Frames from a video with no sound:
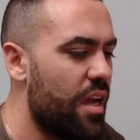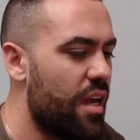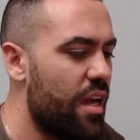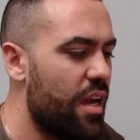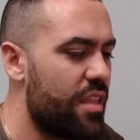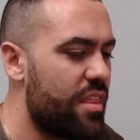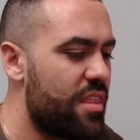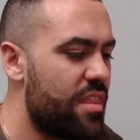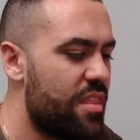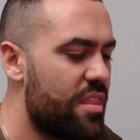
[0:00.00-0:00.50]

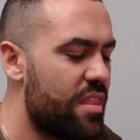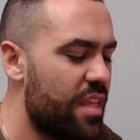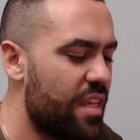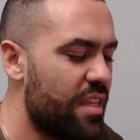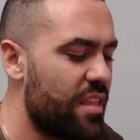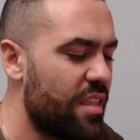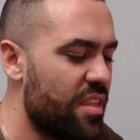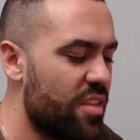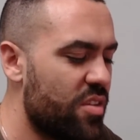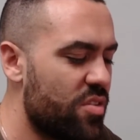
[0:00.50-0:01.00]
I
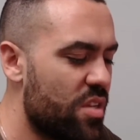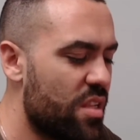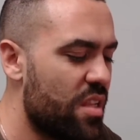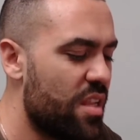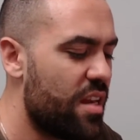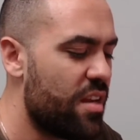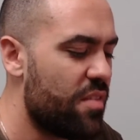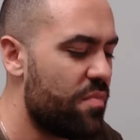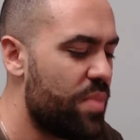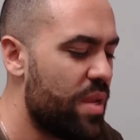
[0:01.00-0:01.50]
think that there's a
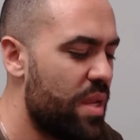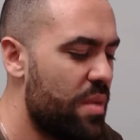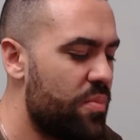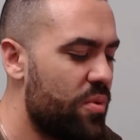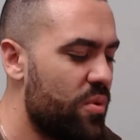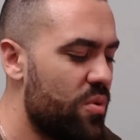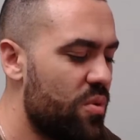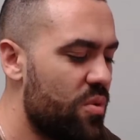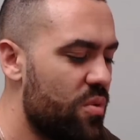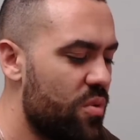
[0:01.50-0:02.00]
lot of
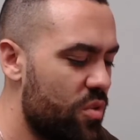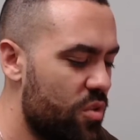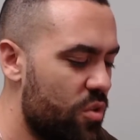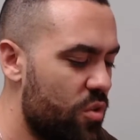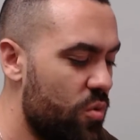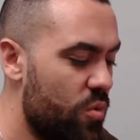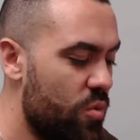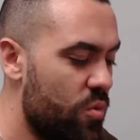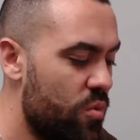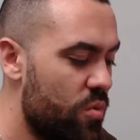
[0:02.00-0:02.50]
people
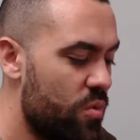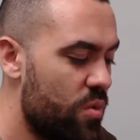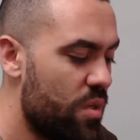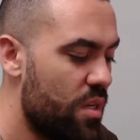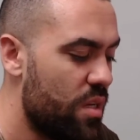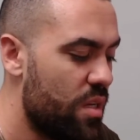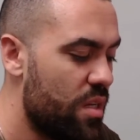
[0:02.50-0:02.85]
who,